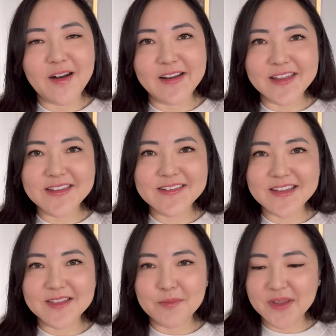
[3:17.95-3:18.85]
eyes
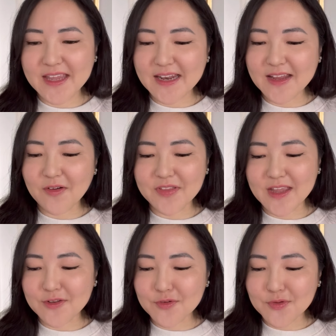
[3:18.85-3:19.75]
in the beginning of the
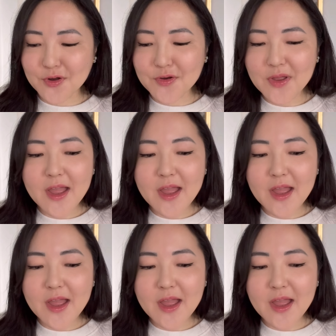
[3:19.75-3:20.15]
intro,